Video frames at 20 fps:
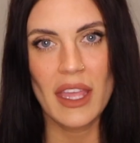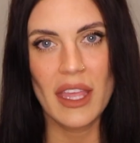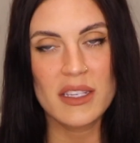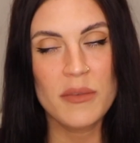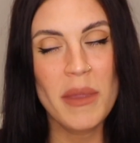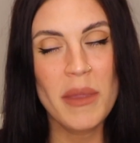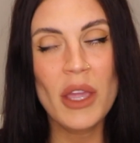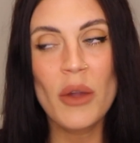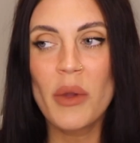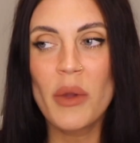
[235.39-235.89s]
And
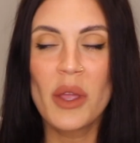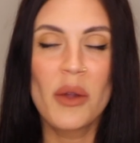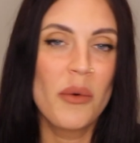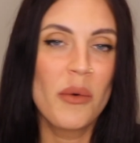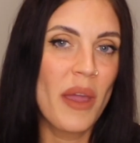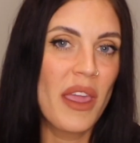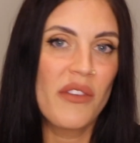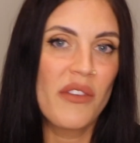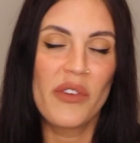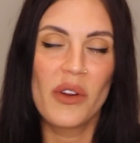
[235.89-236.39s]
me going
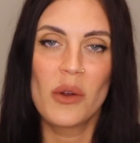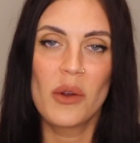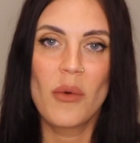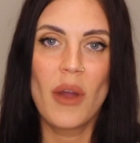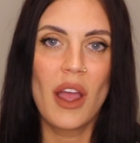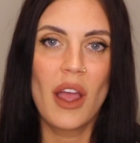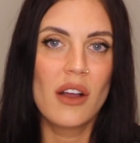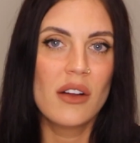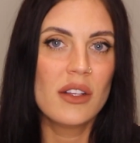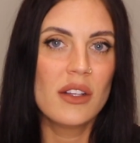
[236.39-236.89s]
away for a
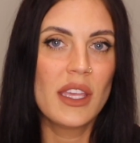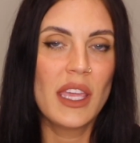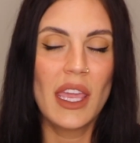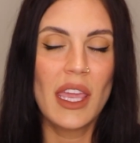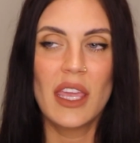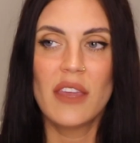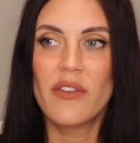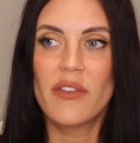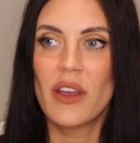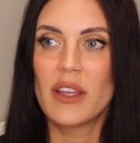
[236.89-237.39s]
while
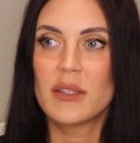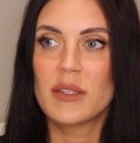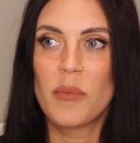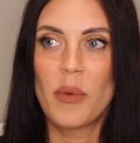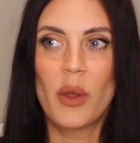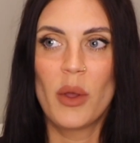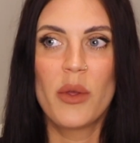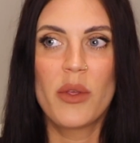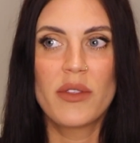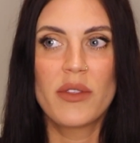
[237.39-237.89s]
gave us
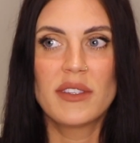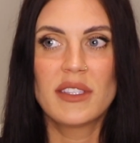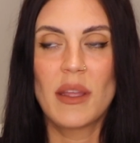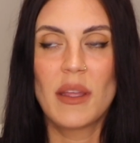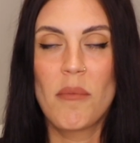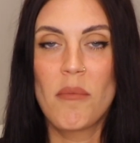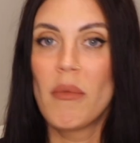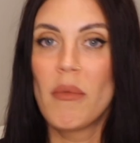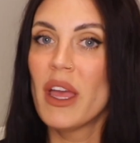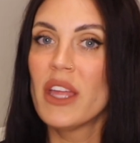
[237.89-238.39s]
both
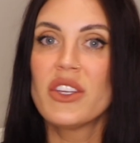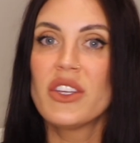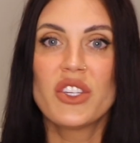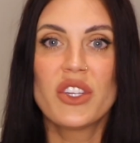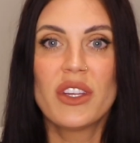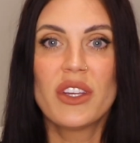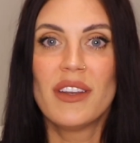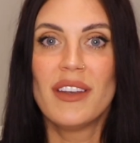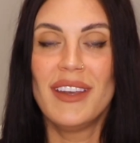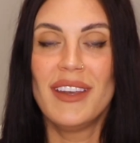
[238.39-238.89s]
some
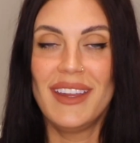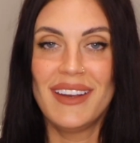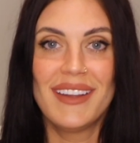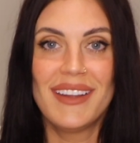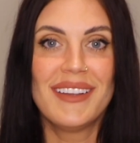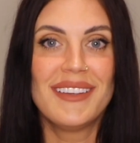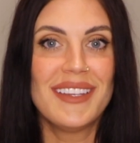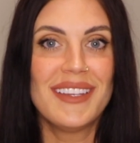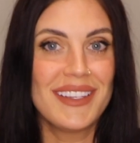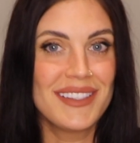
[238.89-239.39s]
much
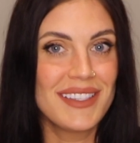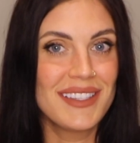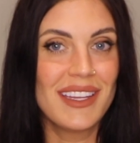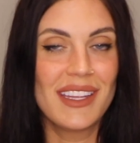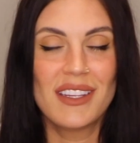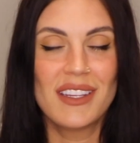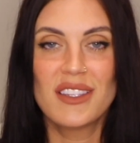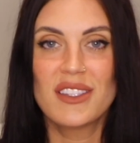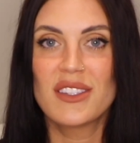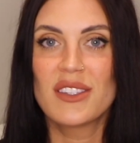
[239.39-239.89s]
needed
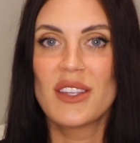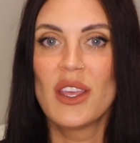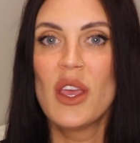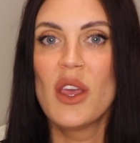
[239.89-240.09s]
distance